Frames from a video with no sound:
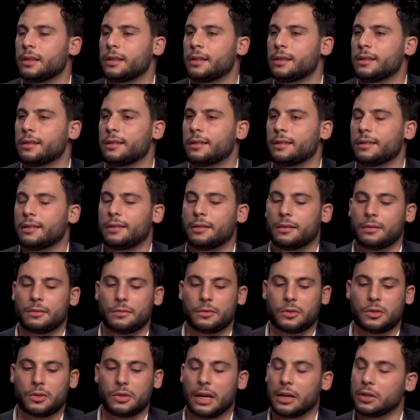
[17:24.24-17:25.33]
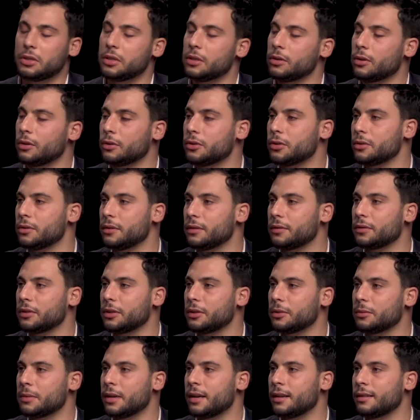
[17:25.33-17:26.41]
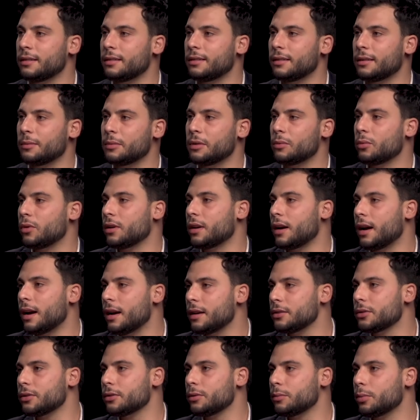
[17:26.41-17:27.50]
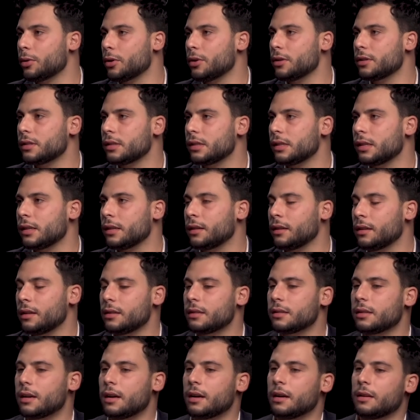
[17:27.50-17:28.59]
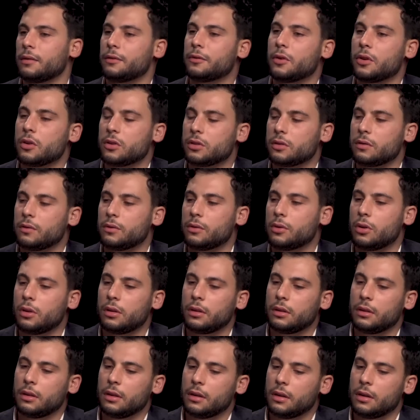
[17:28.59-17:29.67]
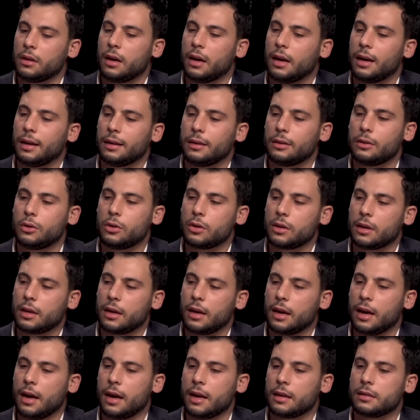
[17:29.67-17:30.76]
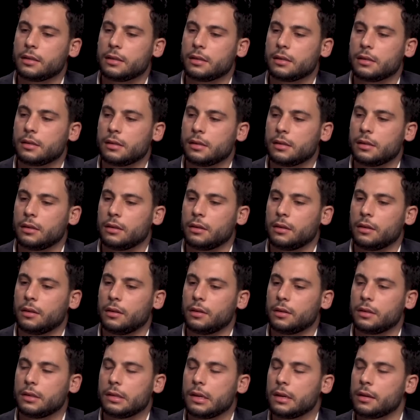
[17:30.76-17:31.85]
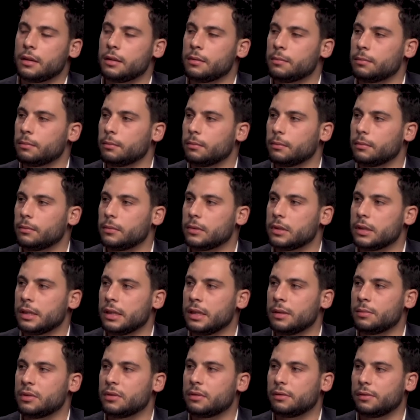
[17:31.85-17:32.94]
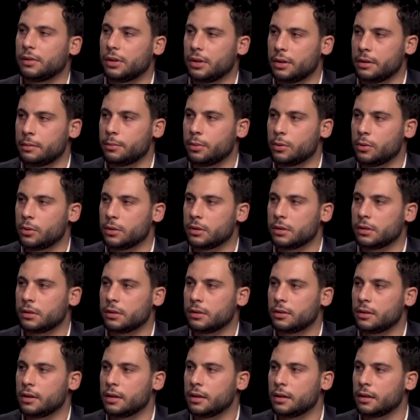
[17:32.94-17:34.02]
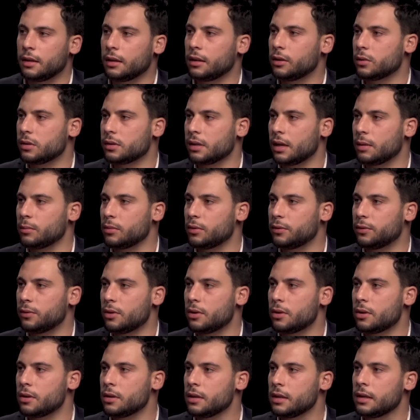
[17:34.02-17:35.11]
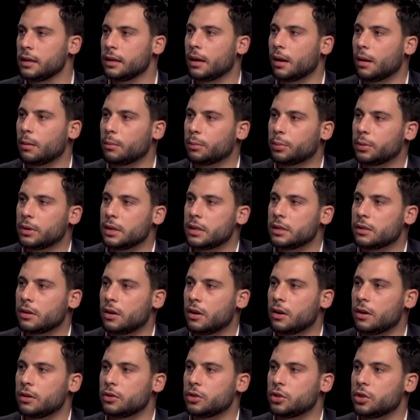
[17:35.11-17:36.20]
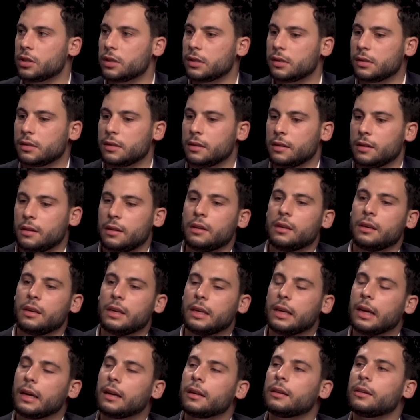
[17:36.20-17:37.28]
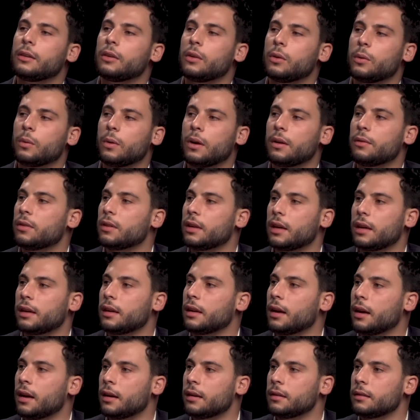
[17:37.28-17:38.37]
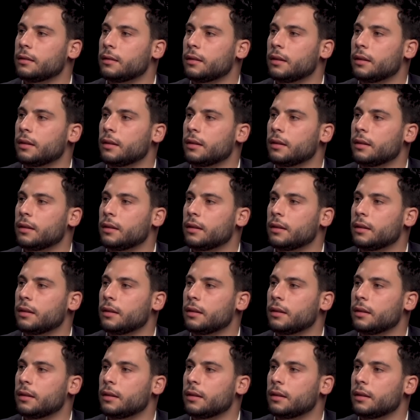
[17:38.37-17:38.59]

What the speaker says: It's actually not too difficult, man. I mean, what I do personally is, first of all, I look at the team. Team is very important, right? Like you were saying before, companies are just getting whoever they can.